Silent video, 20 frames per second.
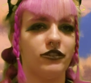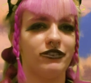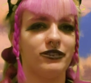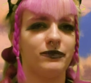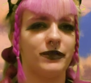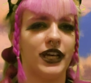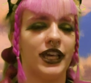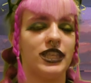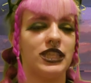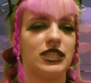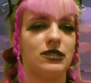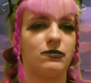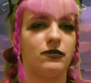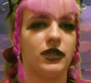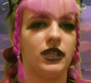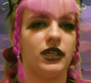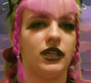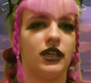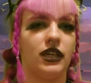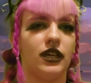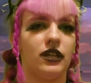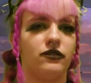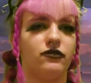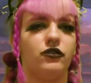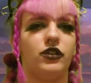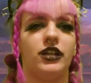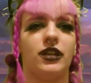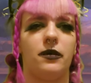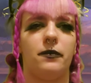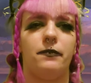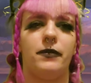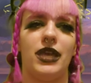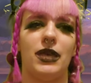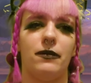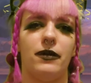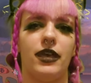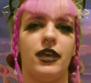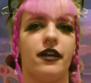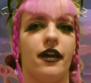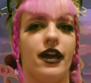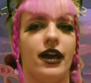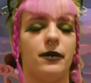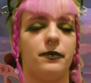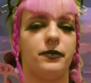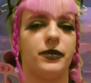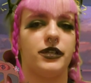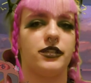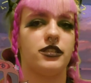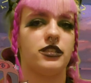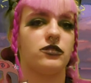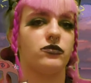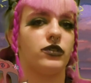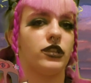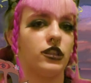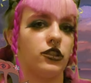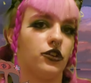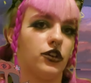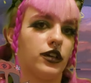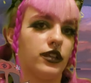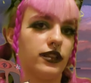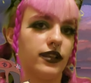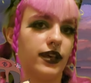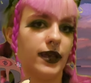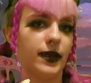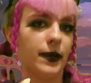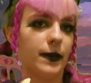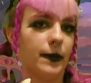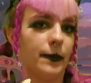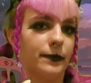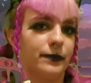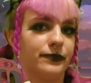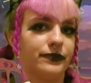reminds me of what a baby cat bus would look like.